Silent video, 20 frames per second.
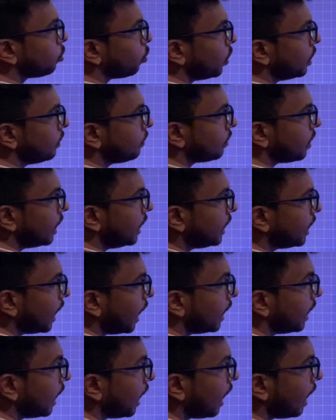one slit
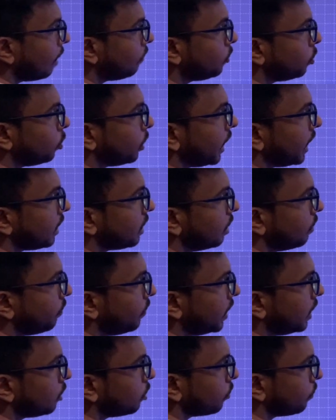and I have to take the
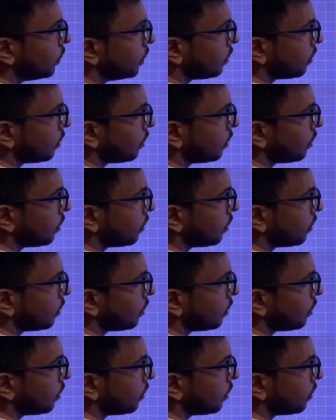width of the